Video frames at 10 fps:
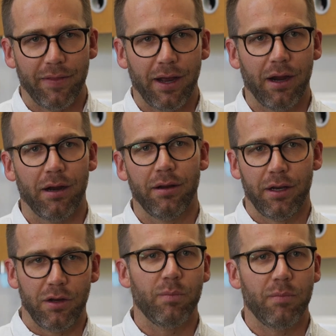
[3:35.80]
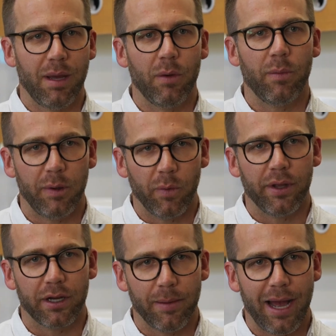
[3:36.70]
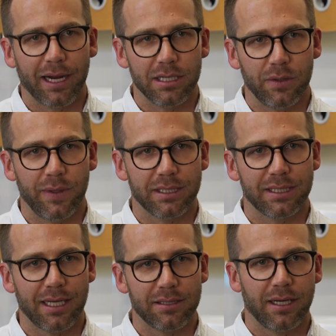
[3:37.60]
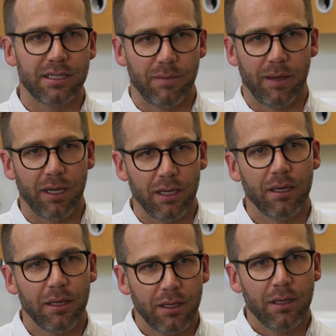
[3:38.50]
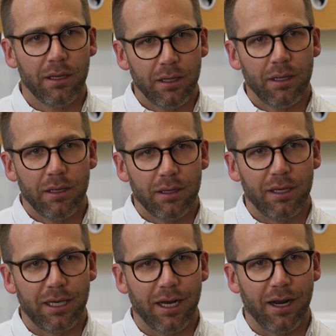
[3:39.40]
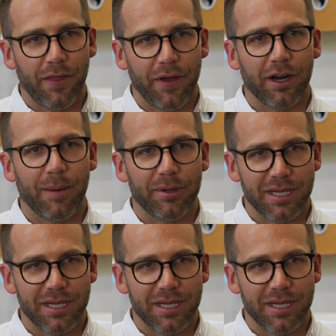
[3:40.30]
in there, and you maybe would be willing to come back in 2 weeks, it sounds like, to maybe get it on there a couple